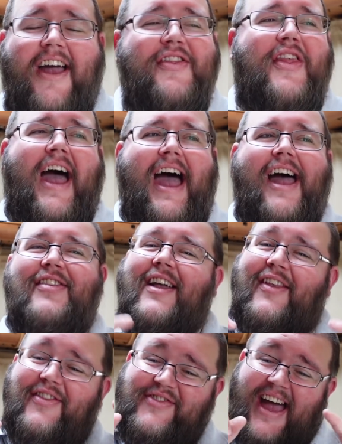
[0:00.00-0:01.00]
that
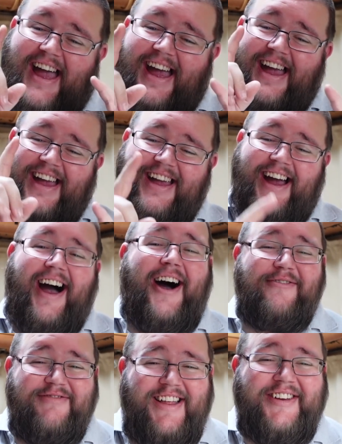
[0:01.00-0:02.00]

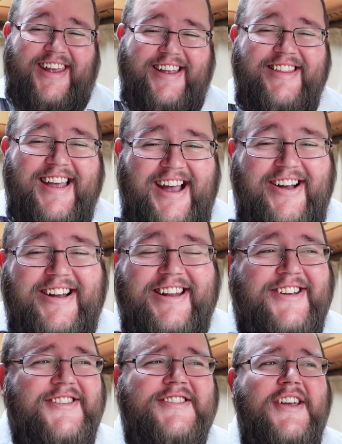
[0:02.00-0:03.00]
I'm liking that idea
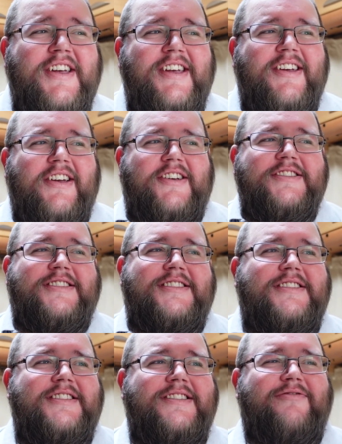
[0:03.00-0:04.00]

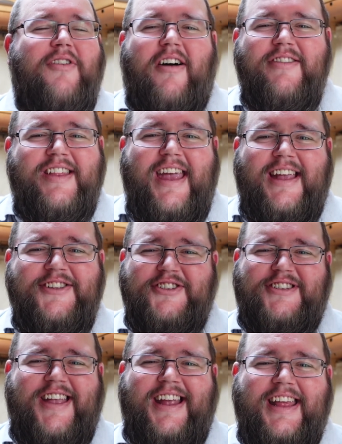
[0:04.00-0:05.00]
because while you're there,
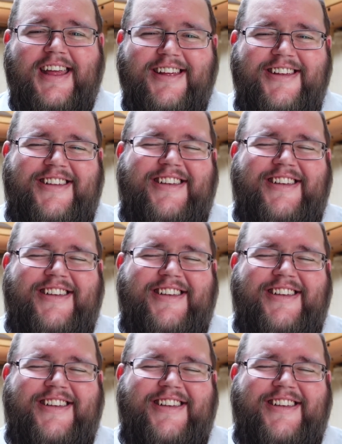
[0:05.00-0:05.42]
just stay there.